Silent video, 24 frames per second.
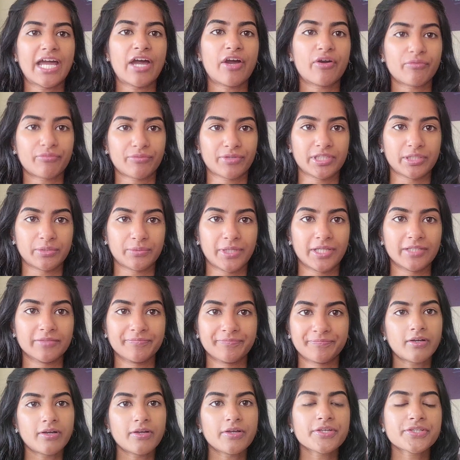out really well.
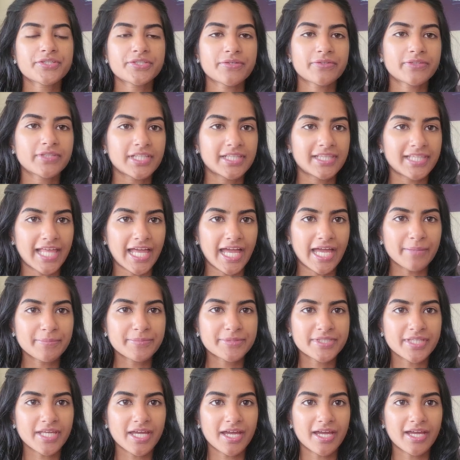Also, the
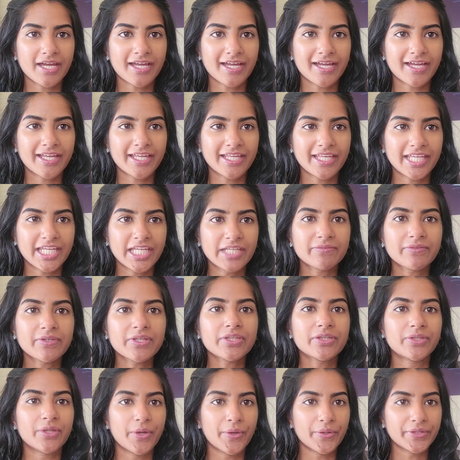labs,
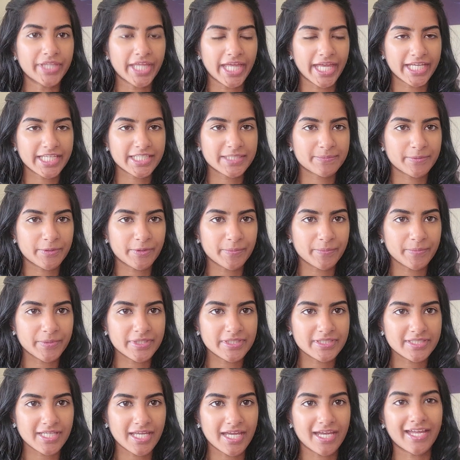even though the
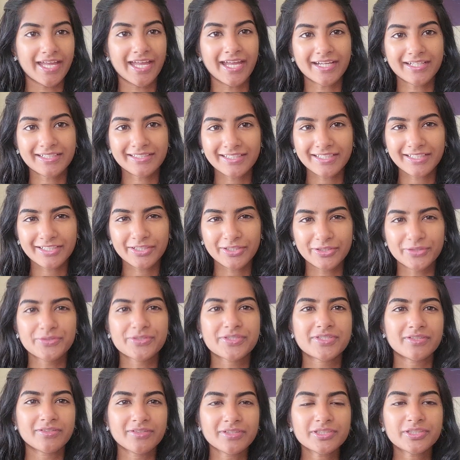experiments are hectic, you
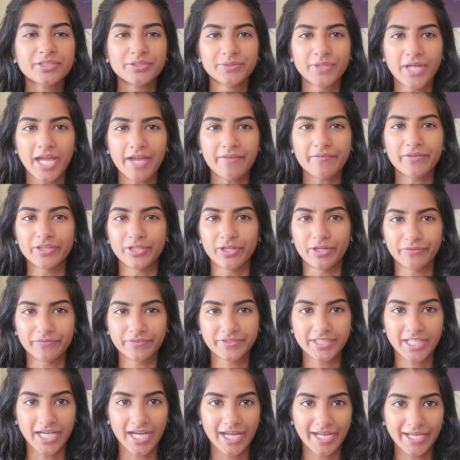still do have a lot
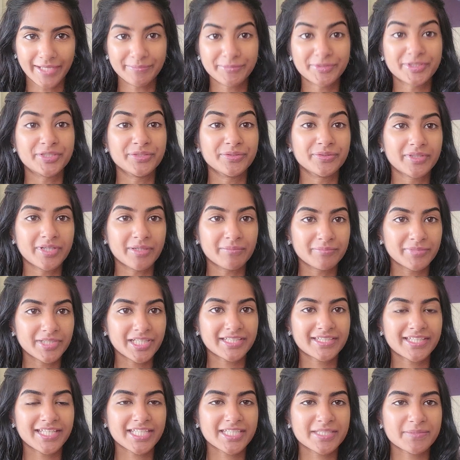of time to
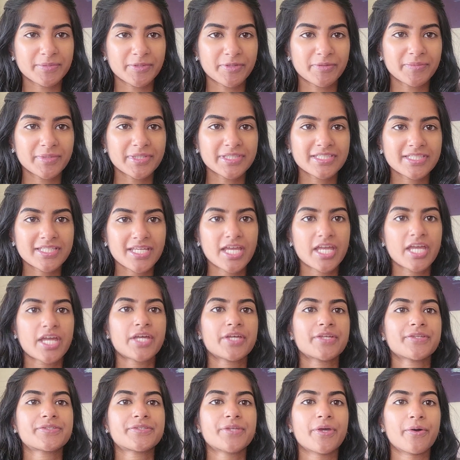complete the experiments,
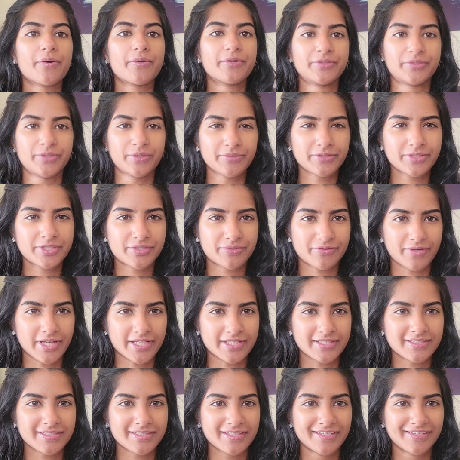so don't
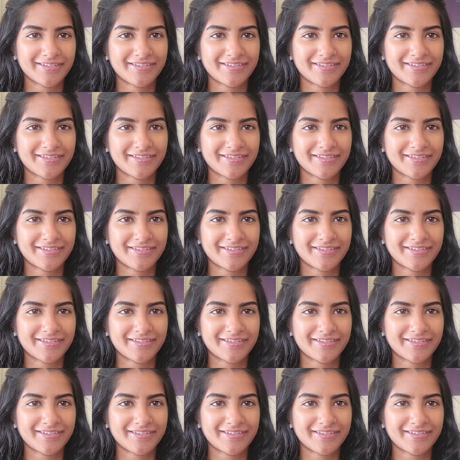stress.